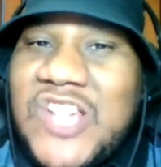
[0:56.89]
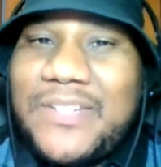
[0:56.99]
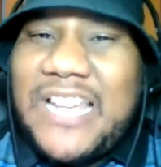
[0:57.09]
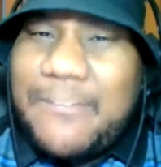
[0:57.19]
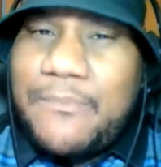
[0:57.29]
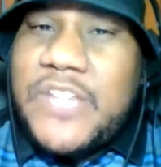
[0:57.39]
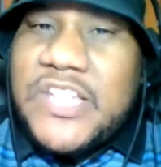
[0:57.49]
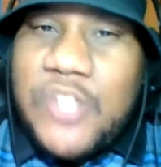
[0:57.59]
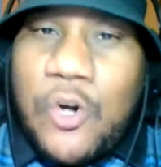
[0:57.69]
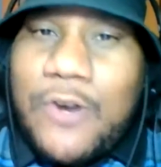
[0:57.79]
but think of
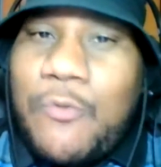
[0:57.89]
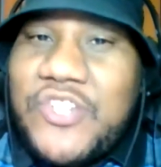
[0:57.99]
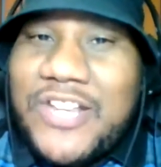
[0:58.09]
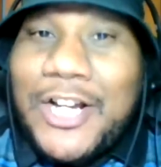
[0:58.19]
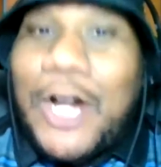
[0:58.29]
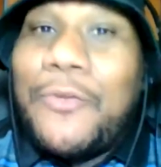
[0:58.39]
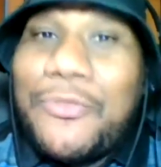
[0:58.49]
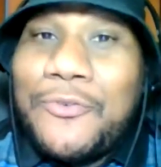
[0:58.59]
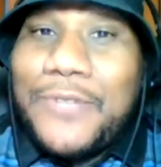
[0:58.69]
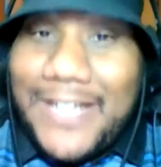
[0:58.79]
just knowing what you had to go
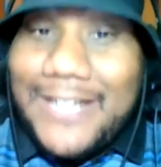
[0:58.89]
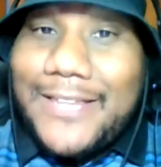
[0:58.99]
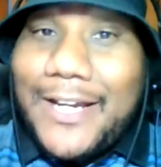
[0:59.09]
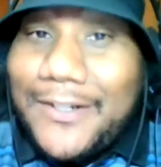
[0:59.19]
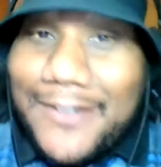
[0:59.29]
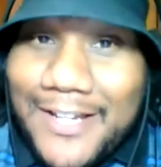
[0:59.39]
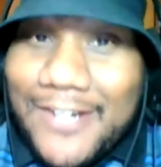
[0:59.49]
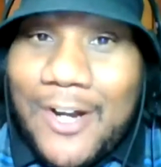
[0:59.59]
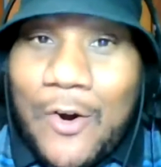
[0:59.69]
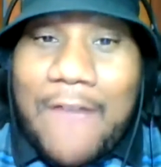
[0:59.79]
through to get there.
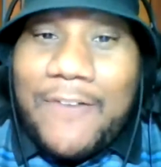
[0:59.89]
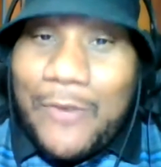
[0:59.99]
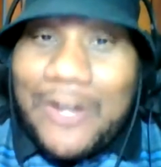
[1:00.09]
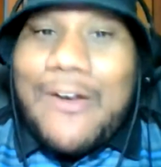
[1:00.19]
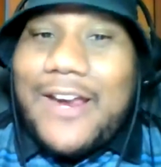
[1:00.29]
You know, having a winning